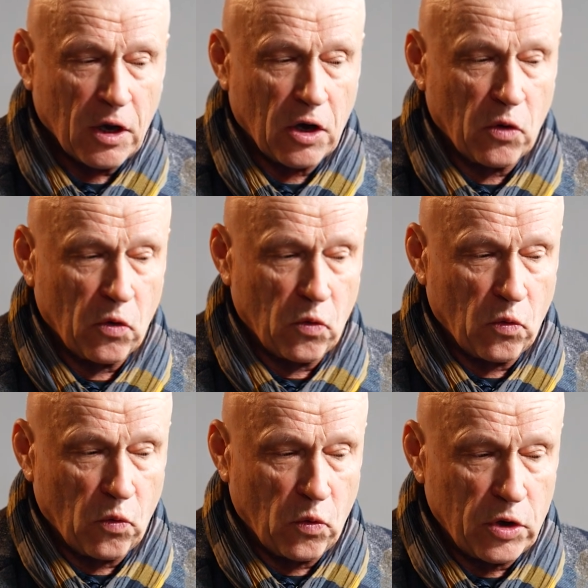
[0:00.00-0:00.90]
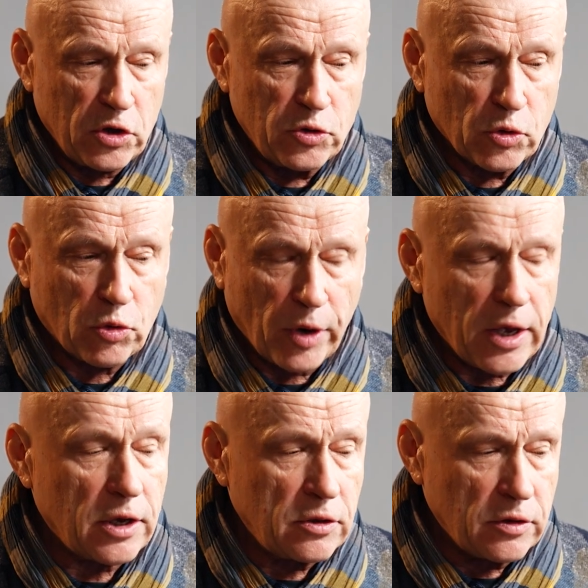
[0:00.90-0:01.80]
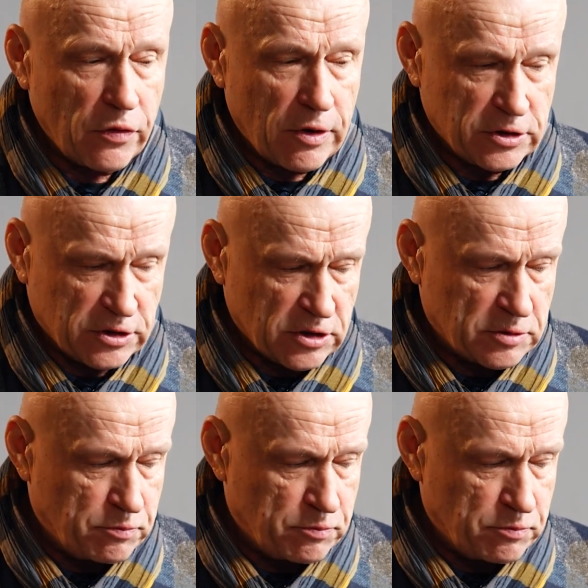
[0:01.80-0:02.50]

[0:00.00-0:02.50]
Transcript: in Ukraine, there is this